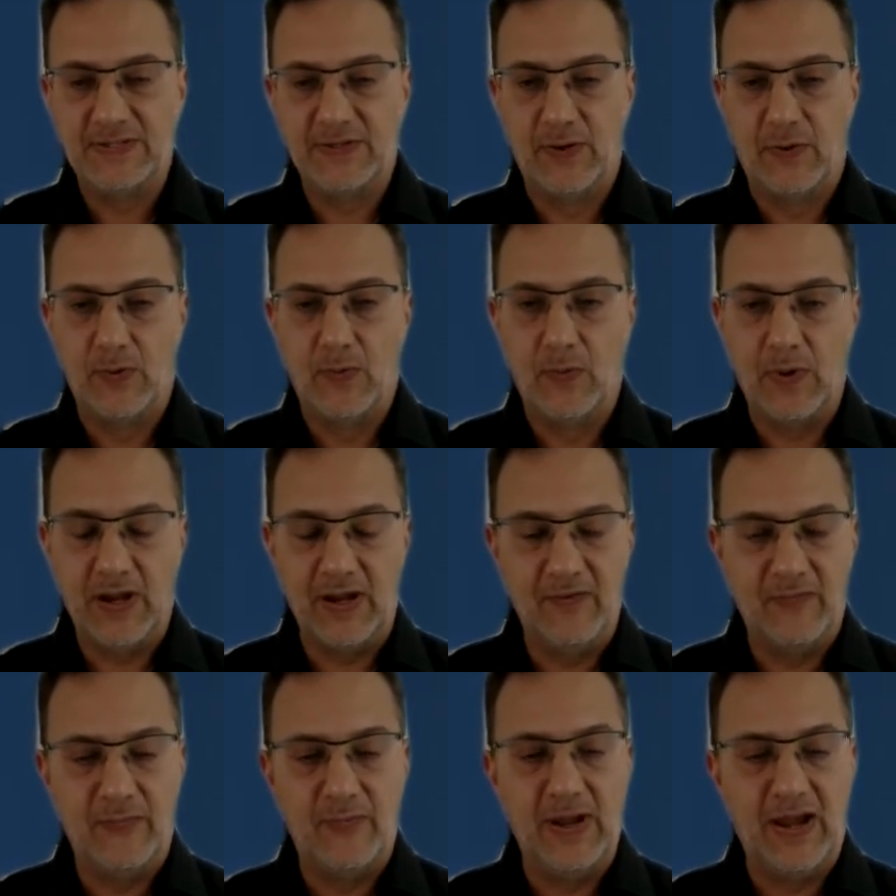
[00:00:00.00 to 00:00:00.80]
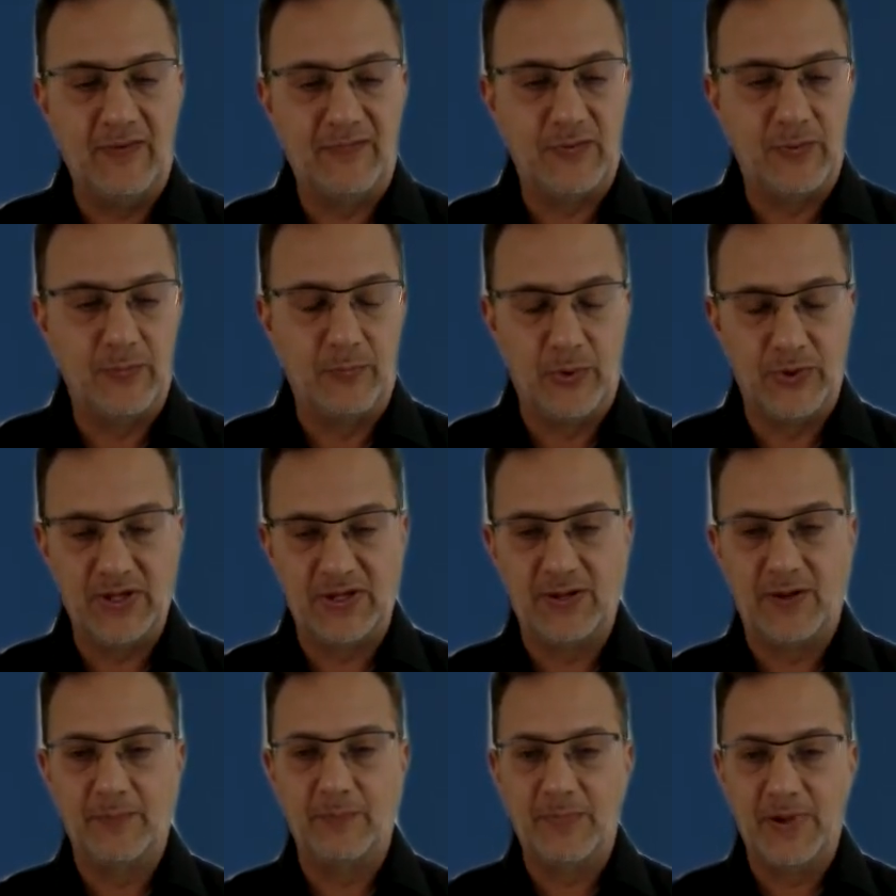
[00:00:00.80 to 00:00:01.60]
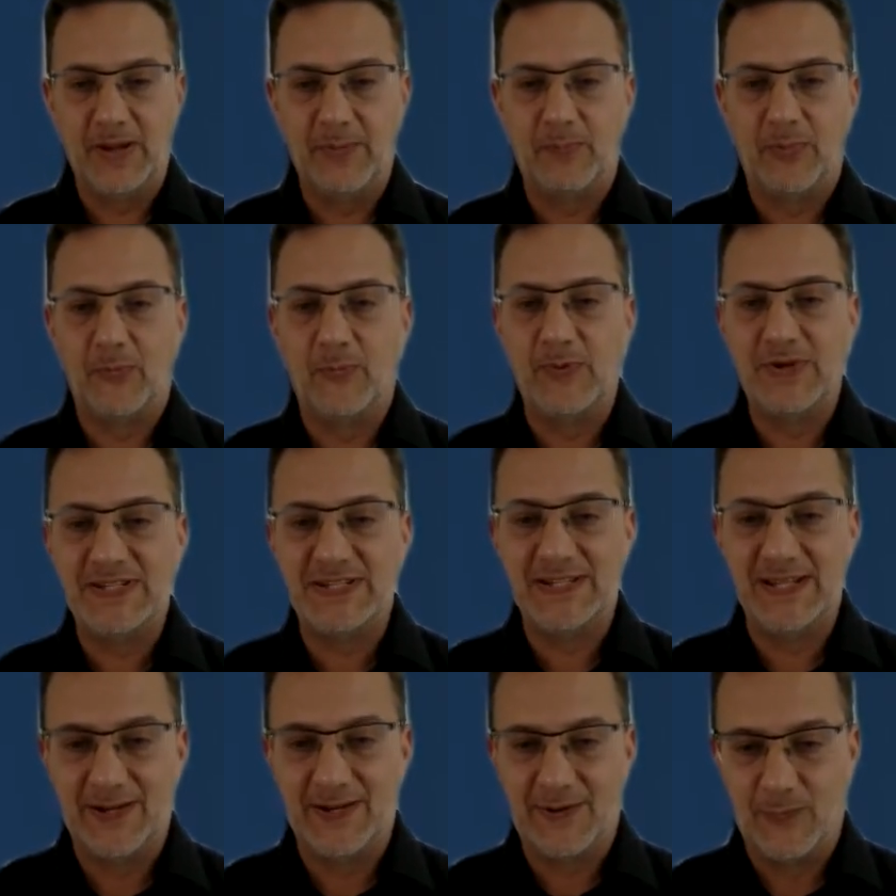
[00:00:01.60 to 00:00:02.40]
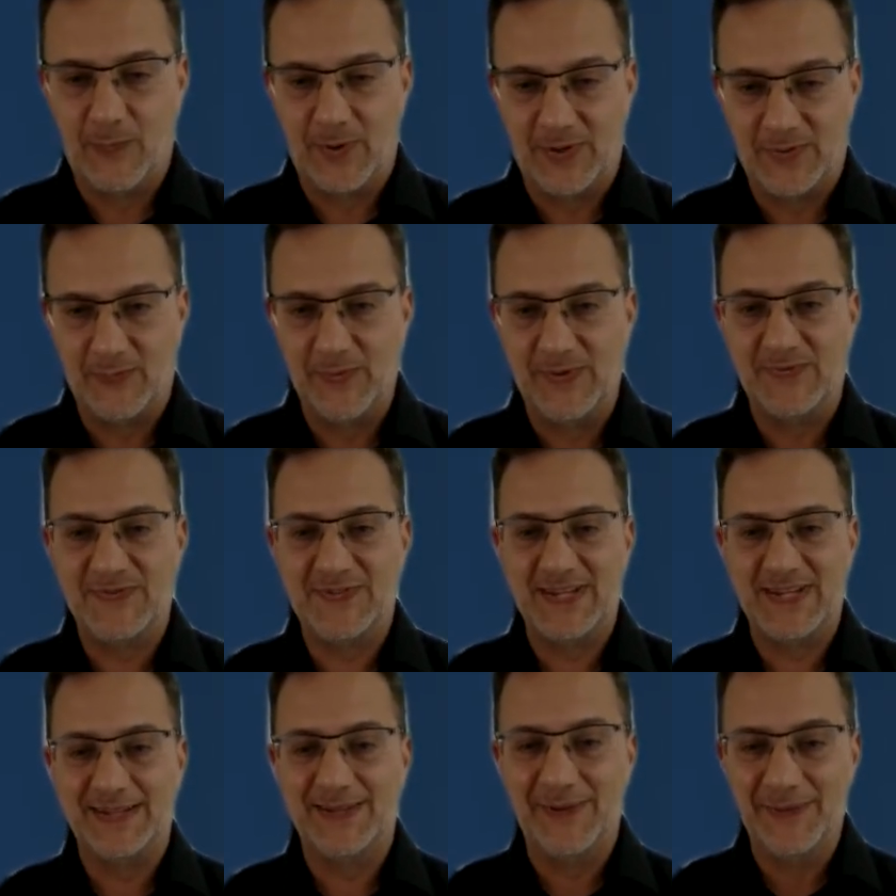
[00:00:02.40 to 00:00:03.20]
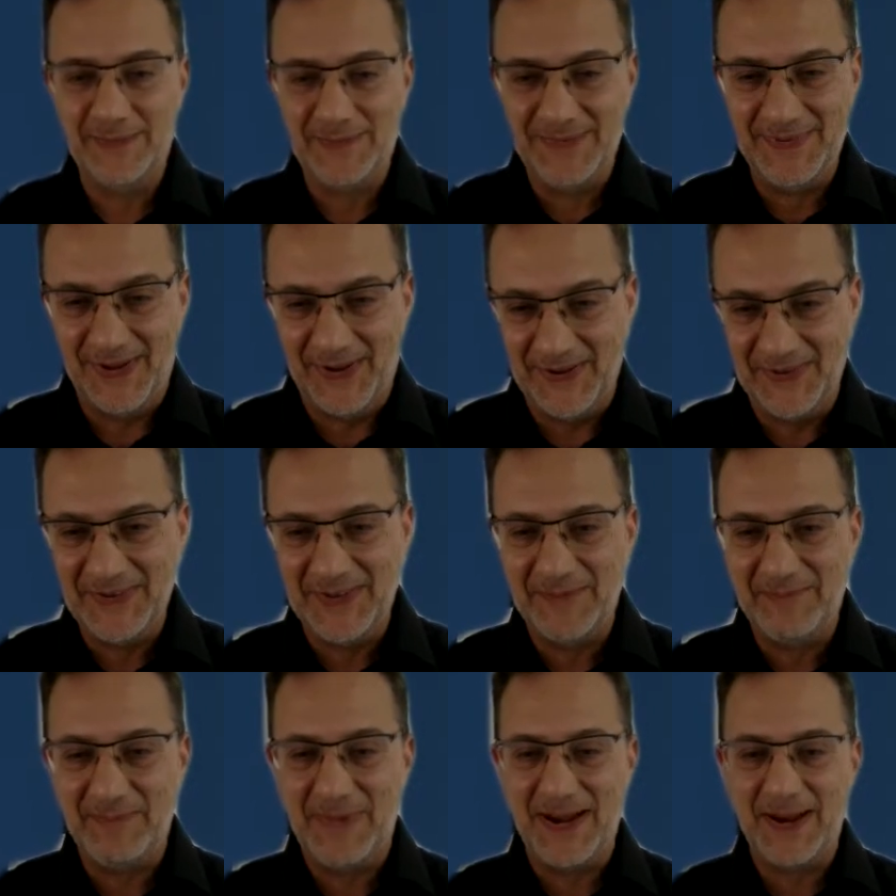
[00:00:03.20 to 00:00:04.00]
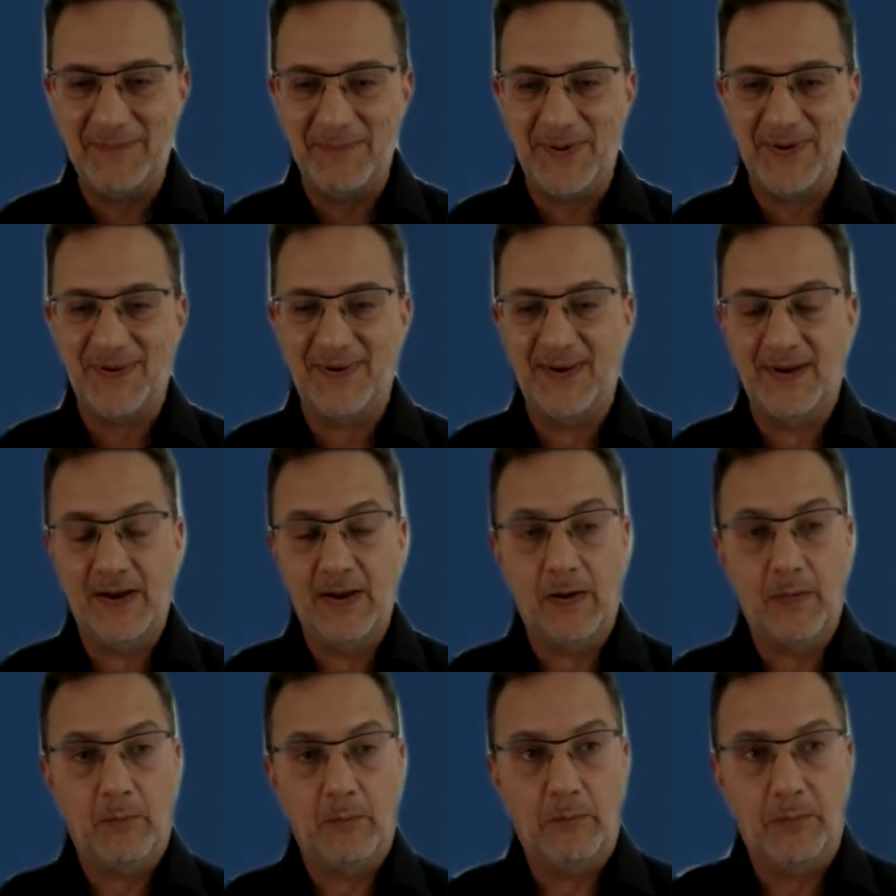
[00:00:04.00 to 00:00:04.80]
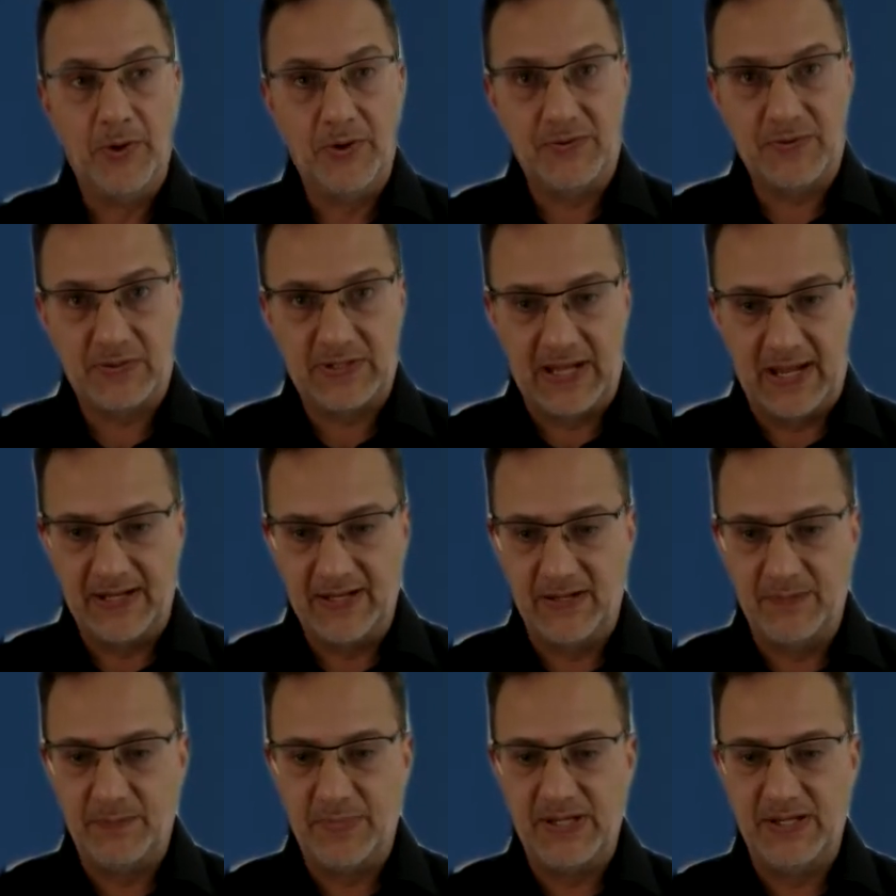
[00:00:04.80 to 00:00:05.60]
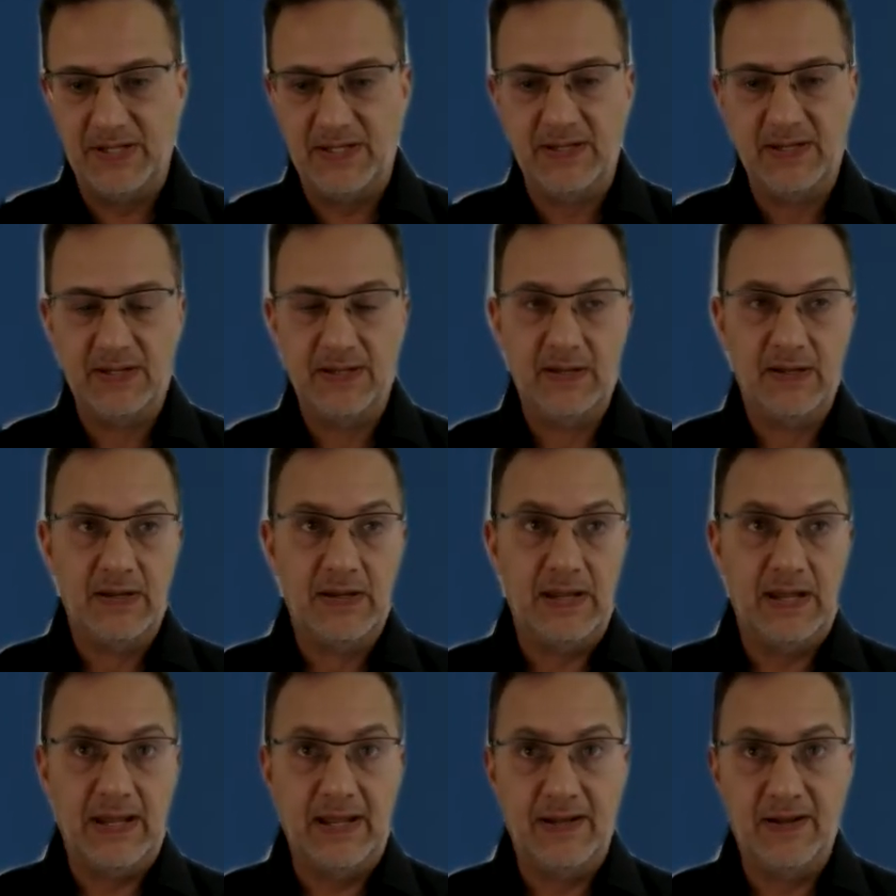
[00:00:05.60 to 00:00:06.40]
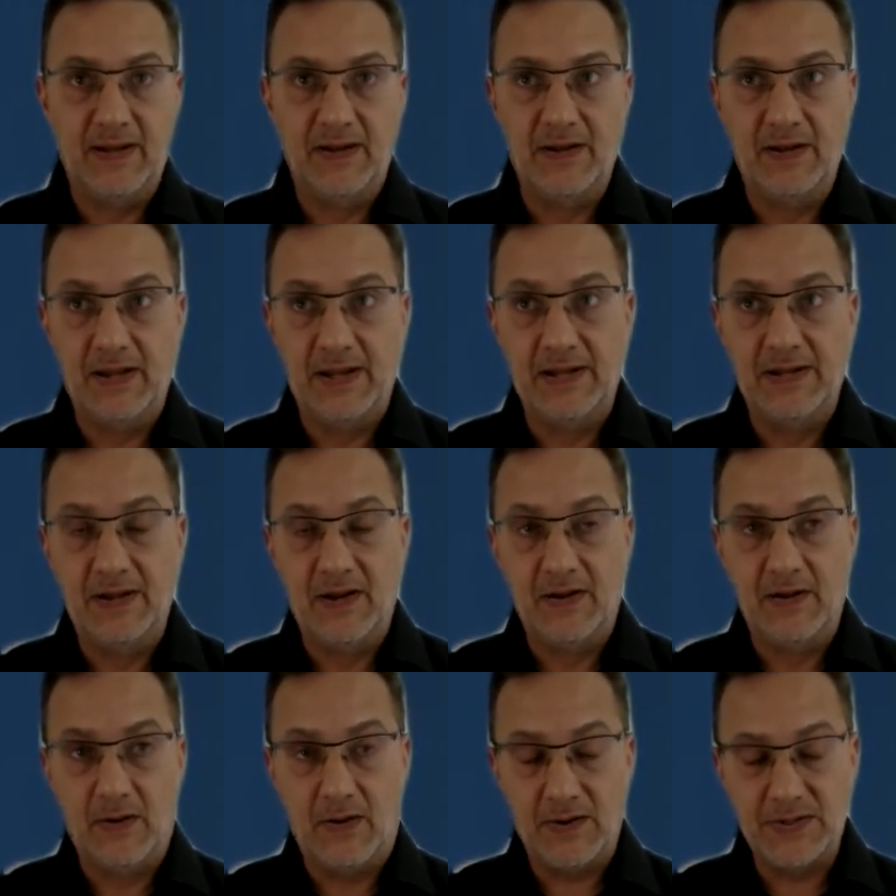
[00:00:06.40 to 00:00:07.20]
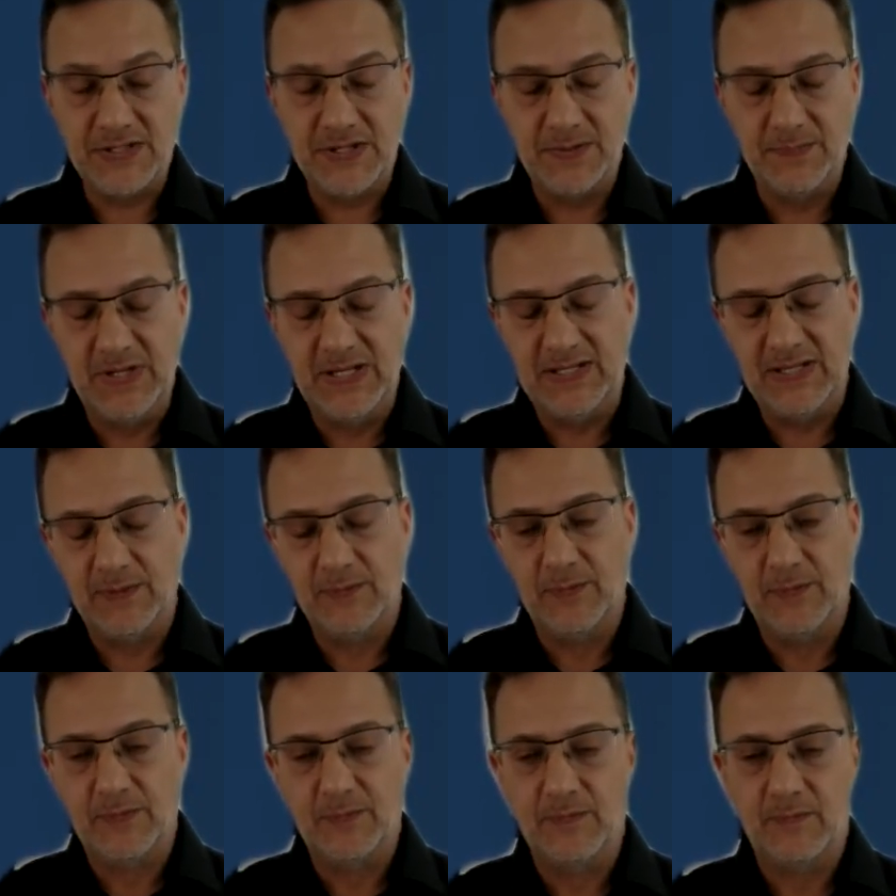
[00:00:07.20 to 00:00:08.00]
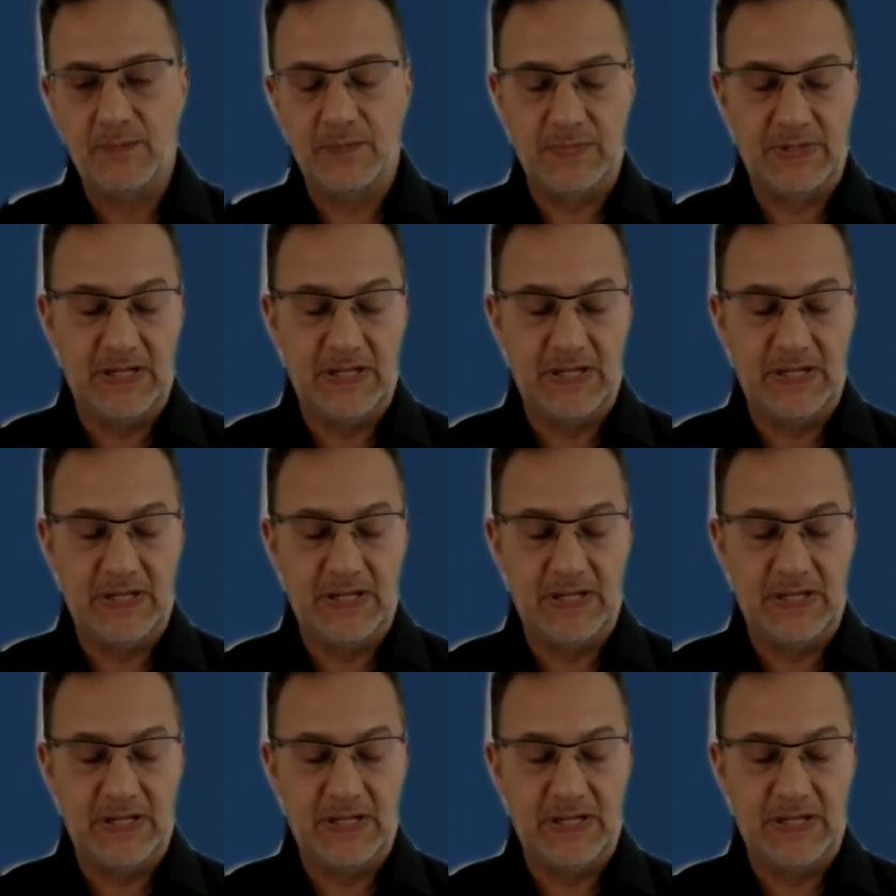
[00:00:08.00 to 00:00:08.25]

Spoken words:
So if we have to put it on paper, we stick what we've set on the paper, but can it be in a larger meeting room?